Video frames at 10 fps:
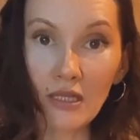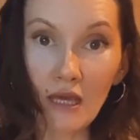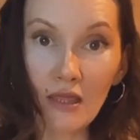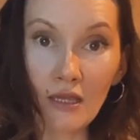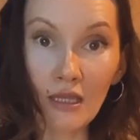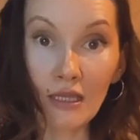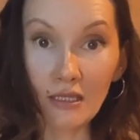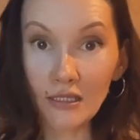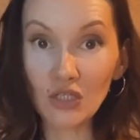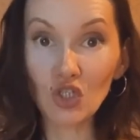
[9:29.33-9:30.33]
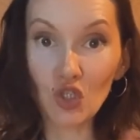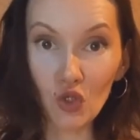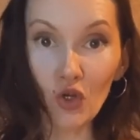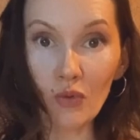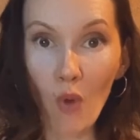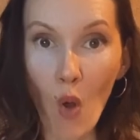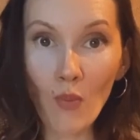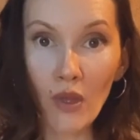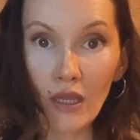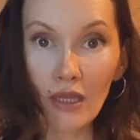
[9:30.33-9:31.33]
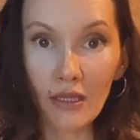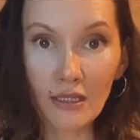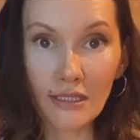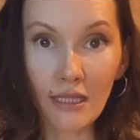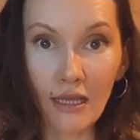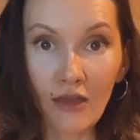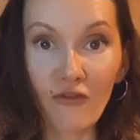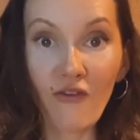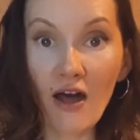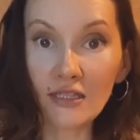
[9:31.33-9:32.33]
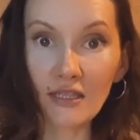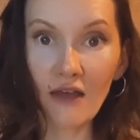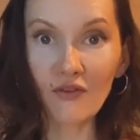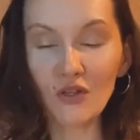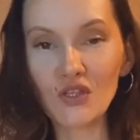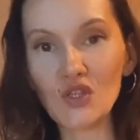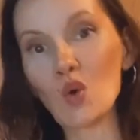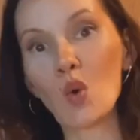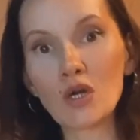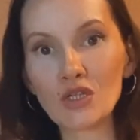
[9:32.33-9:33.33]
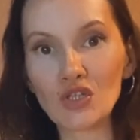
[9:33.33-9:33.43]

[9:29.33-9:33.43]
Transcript: I think it is a sugar bomb, it is like Fanta versus orange